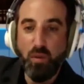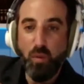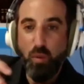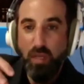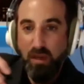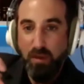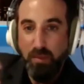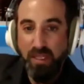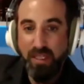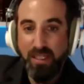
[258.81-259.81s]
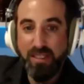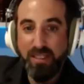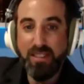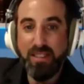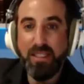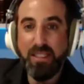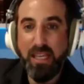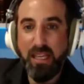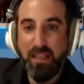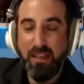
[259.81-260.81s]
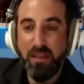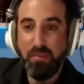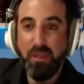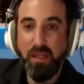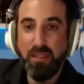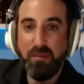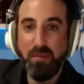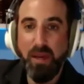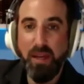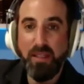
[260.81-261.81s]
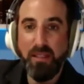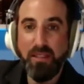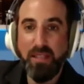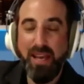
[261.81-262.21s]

we are beginning to see the plus and minus.